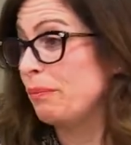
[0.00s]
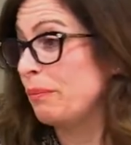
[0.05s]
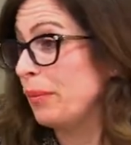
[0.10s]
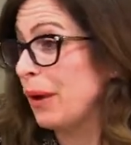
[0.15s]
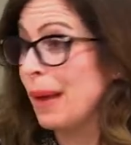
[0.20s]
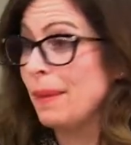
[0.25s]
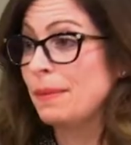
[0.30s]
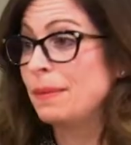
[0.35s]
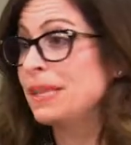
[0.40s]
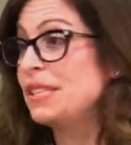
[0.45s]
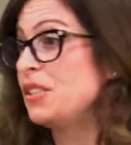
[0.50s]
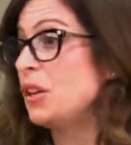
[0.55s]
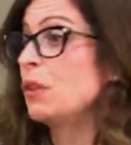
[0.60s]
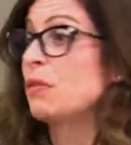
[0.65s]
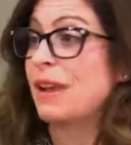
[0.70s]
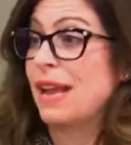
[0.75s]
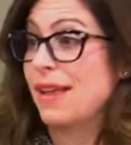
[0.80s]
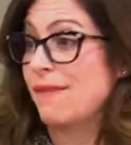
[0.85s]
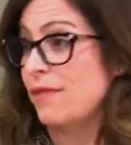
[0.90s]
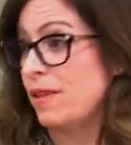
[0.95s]
probably
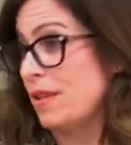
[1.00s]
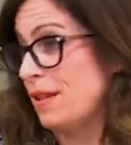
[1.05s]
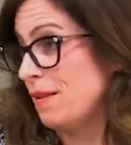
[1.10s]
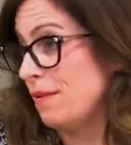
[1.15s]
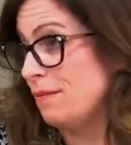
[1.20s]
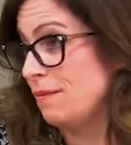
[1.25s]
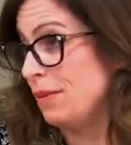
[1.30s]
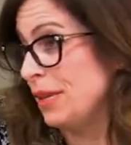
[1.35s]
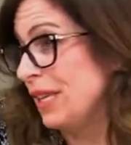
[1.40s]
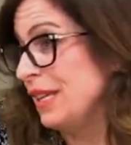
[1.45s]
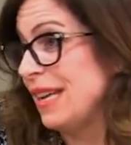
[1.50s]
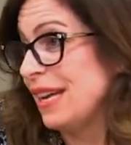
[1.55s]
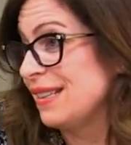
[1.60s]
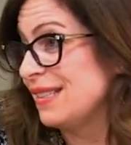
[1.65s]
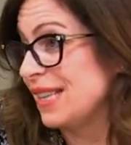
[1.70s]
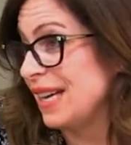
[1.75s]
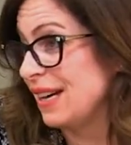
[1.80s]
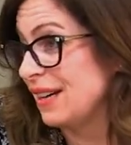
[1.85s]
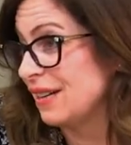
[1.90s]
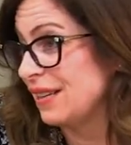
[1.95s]
don't have a blood
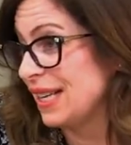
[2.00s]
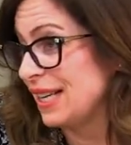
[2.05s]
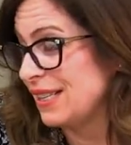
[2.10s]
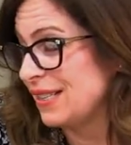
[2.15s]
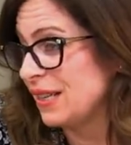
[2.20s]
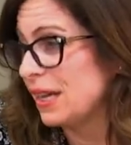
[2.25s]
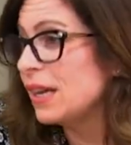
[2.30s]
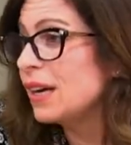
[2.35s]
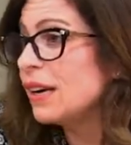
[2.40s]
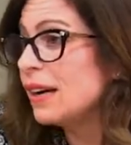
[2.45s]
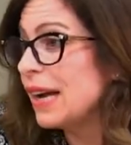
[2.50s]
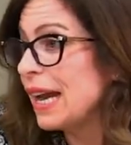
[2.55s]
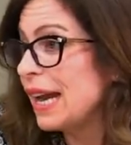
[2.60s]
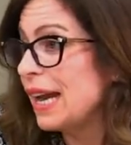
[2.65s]
gas analyzer,